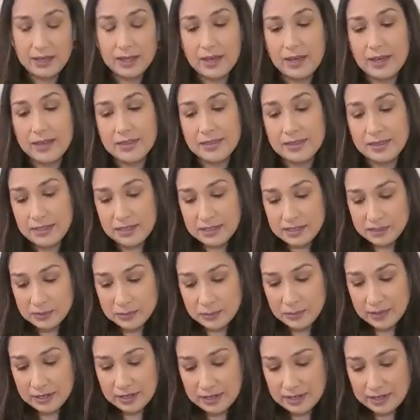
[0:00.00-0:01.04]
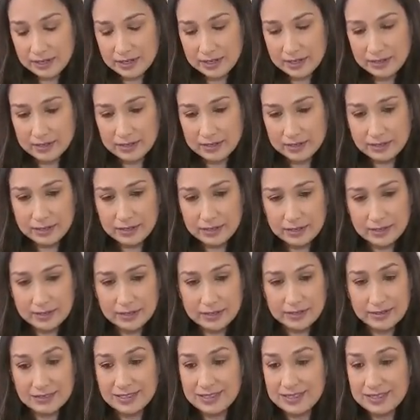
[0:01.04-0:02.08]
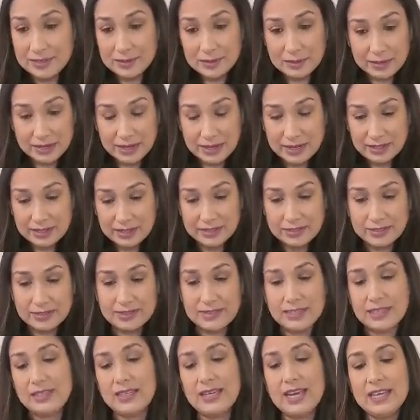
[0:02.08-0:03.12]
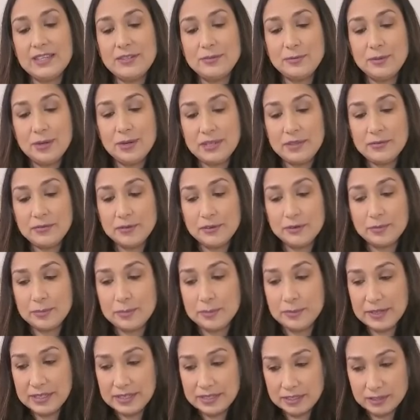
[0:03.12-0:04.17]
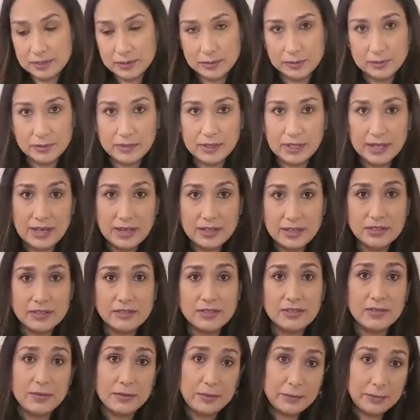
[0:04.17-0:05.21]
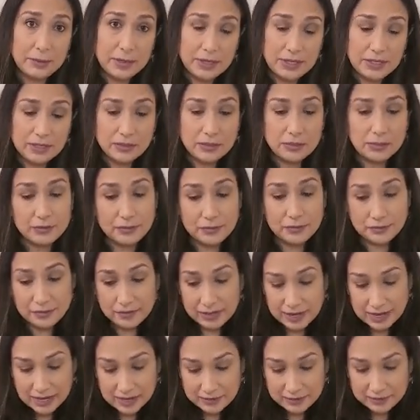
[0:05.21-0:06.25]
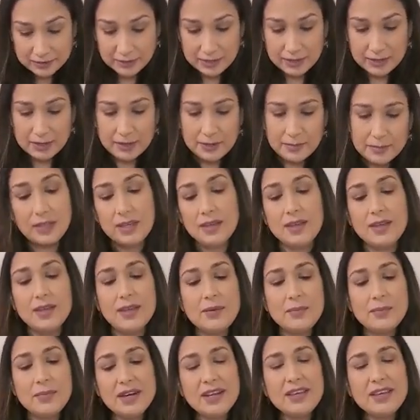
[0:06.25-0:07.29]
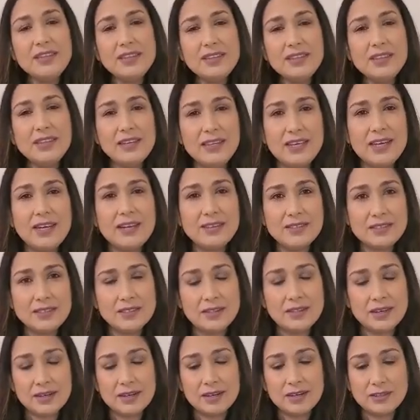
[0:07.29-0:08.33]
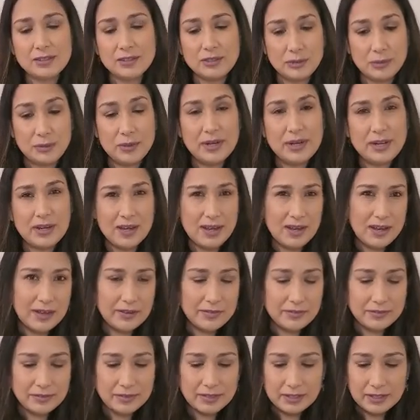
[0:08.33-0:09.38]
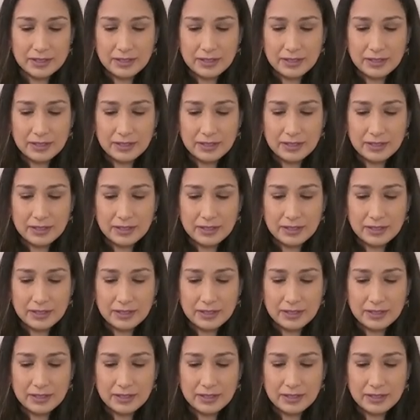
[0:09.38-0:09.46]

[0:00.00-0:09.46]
And this one, uh, it's great. It's Get Ready for Preschool, ages 3 to 5 but I think they can start at two and a half